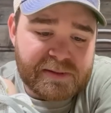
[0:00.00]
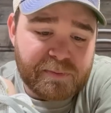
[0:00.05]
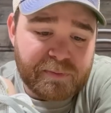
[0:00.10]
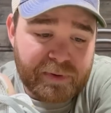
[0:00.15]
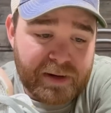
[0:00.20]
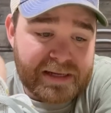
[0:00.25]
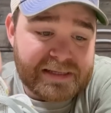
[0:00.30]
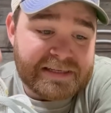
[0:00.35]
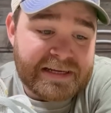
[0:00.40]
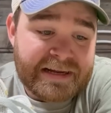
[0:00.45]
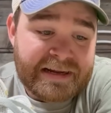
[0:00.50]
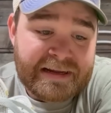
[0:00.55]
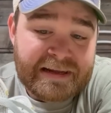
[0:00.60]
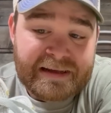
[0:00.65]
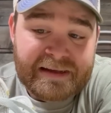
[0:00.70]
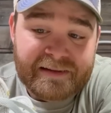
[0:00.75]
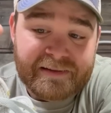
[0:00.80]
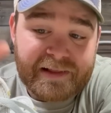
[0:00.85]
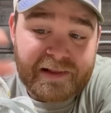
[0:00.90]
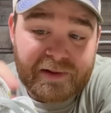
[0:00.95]
but
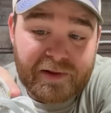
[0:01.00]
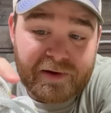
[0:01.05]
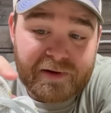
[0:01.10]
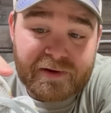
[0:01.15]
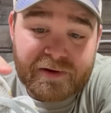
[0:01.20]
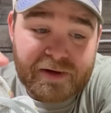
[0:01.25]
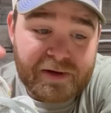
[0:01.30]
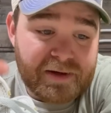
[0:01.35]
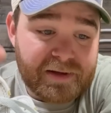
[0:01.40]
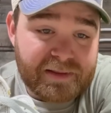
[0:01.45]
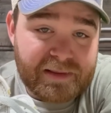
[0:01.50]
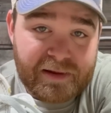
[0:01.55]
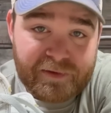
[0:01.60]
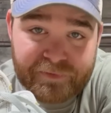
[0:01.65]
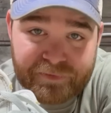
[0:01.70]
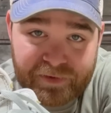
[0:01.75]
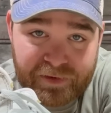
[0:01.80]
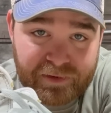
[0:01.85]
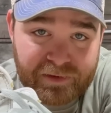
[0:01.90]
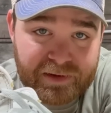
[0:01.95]
they look good, they
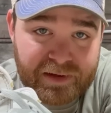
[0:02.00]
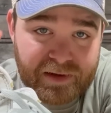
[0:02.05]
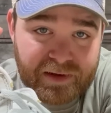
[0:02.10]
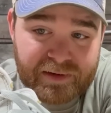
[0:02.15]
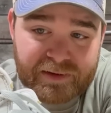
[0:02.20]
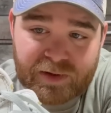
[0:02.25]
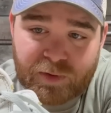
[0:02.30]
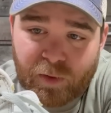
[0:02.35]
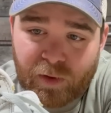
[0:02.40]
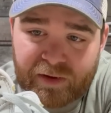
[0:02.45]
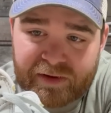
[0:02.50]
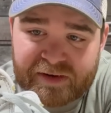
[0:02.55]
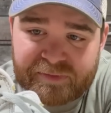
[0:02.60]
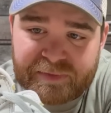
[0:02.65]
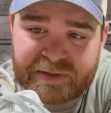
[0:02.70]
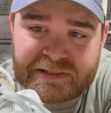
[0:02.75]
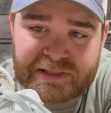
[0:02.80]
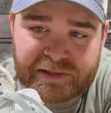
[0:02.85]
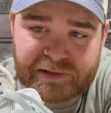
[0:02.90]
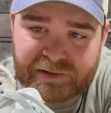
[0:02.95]
feel good, the quality
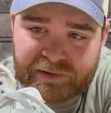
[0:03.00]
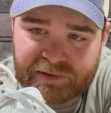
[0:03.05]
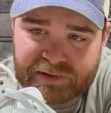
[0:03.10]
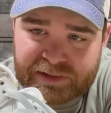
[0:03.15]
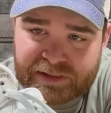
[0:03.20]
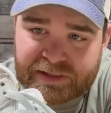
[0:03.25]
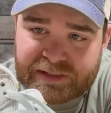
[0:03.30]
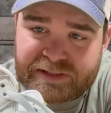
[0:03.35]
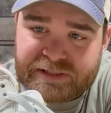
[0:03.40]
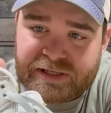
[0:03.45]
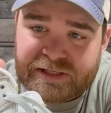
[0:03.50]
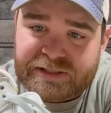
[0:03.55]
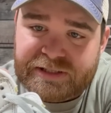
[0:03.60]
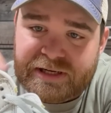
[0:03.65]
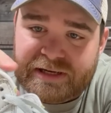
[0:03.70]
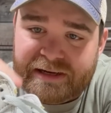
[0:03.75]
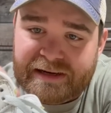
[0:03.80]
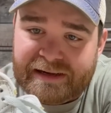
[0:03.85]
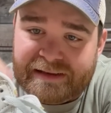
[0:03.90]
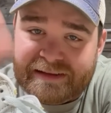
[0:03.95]
materials and the
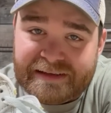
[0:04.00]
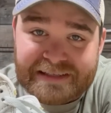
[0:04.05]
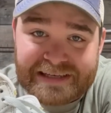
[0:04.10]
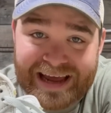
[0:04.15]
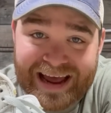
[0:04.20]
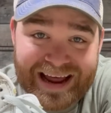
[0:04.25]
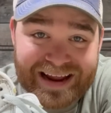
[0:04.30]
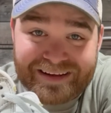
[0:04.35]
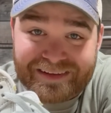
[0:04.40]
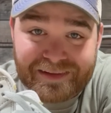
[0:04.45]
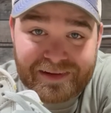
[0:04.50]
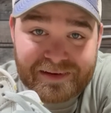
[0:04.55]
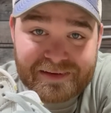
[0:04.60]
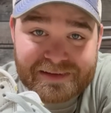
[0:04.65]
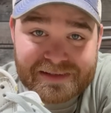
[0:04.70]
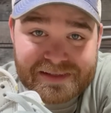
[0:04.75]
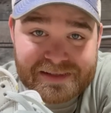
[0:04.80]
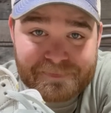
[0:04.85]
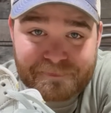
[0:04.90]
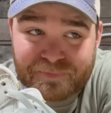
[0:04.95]
stitching, and the tag
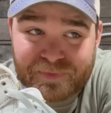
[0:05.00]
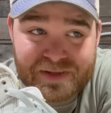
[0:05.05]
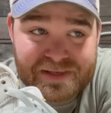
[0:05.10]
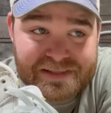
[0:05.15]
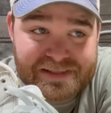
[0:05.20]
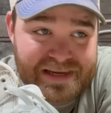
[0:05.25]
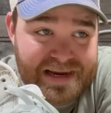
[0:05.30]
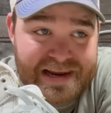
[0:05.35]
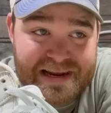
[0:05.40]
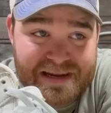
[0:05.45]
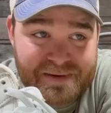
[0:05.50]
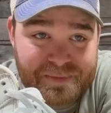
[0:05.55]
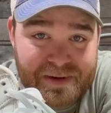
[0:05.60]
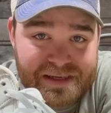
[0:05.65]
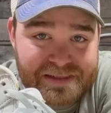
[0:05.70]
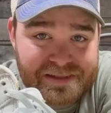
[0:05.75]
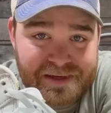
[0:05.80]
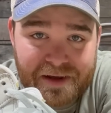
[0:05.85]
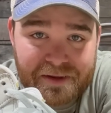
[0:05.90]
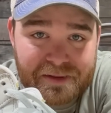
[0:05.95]
looks the same
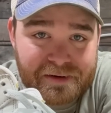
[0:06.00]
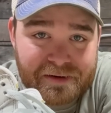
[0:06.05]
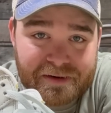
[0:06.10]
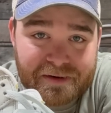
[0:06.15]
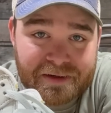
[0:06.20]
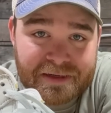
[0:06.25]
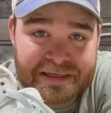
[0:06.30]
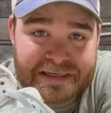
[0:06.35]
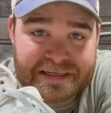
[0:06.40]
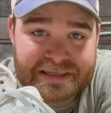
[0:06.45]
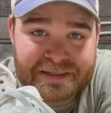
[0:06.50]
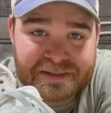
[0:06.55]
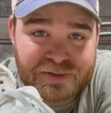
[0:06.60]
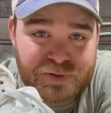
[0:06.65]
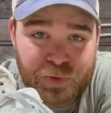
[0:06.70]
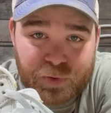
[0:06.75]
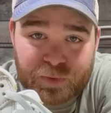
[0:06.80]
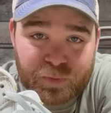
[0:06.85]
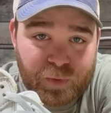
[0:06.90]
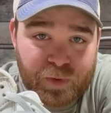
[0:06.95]
as other
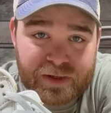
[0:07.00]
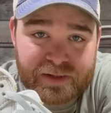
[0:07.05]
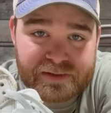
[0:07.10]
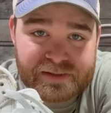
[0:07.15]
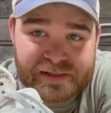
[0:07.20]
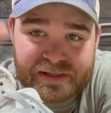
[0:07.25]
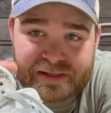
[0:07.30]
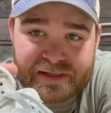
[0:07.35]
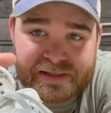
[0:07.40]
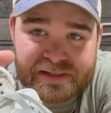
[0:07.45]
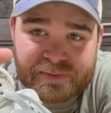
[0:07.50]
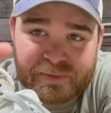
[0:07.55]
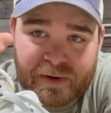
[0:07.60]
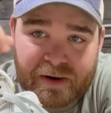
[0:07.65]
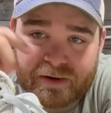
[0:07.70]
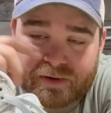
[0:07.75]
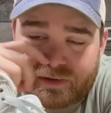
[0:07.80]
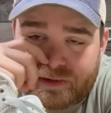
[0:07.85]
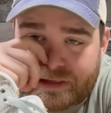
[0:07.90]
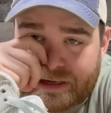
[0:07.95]
Jordan 1s in this
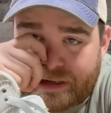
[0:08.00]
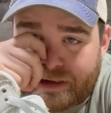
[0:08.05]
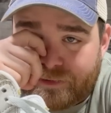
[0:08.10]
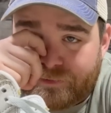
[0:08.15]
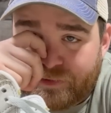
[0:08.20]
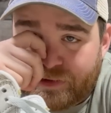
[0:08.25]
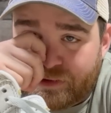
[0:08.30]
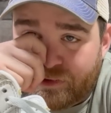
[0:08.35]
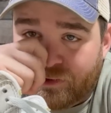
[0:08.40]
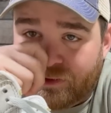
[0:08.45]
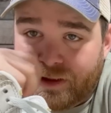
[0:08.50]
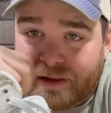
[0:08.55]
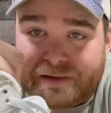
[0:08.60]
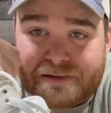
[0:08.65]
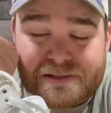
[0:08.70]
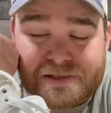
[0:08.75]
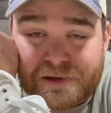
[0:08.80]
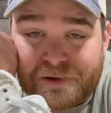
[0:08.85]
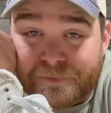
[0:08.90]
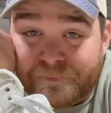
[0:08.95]
model that I could find online.
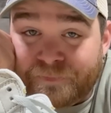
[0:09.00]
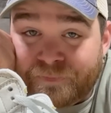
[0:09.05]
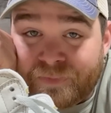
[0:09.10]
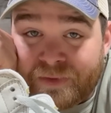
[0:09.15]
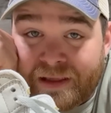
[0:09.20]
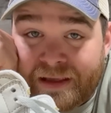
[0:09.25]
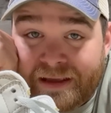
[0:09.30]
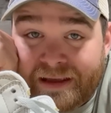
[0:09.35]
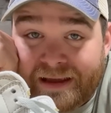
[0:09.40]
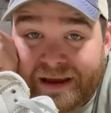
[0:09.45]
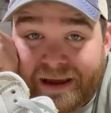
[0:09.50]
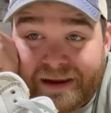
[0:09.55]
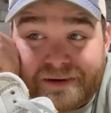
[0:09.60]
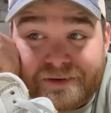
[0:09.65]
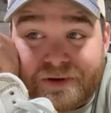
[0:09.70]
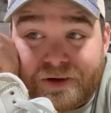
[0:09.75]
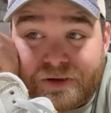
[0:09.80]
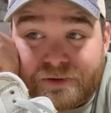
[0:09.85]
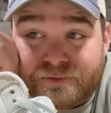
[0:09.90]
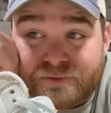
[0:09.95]
So I don't
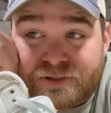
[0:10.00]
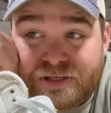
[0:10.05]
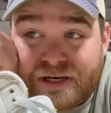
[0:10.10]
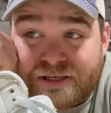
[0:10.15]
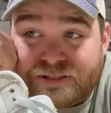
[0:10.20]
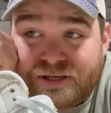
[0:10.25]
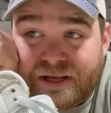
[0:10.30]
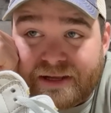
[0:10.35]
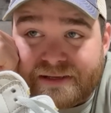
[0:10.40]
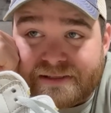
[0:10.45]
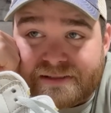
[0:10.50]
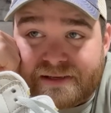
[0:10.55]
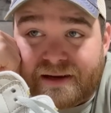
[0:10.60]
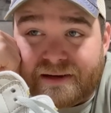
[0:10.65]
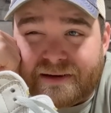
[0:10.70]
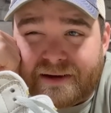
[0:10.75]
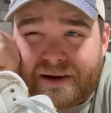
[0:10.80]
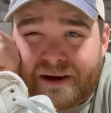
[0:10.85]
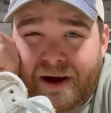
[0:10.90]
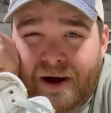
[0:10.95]
know. Check check is not
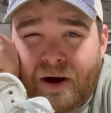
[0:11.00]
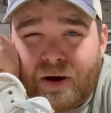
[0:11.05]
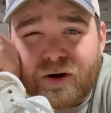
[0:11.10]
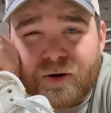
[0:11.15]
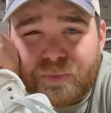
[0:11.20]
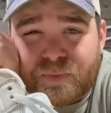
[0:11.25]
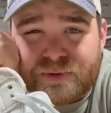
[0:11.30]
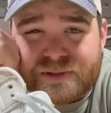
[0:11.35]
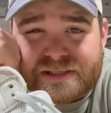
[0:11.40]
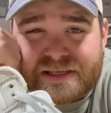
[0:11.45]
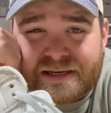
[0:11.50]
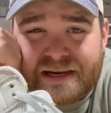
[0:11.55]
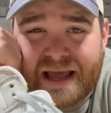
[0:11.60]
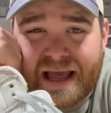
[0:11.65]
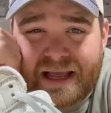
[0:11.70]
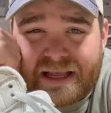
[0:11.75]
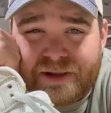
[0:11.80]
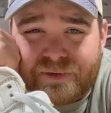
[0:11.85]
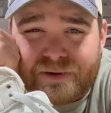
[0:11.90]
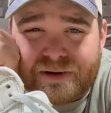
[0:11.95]
100%
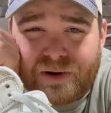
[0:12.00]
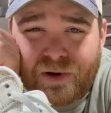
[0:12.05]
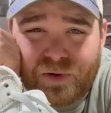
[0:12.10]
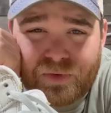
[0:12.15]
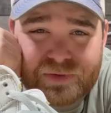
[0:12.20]
accurate all